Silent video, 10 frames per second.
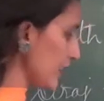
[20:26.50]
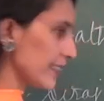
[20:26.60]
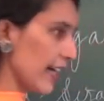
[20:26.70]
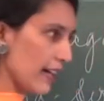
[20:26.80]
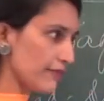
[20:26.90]

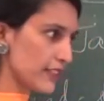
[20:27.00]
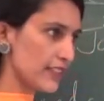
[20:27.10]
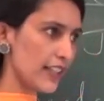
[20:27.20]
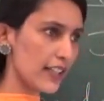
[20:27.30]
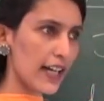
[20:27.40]
that, after
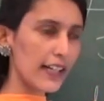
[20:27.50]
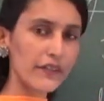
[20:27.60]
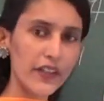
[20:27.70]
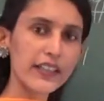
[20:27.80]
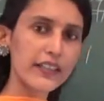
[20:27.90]
they ran
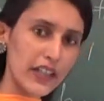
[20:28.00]
away, they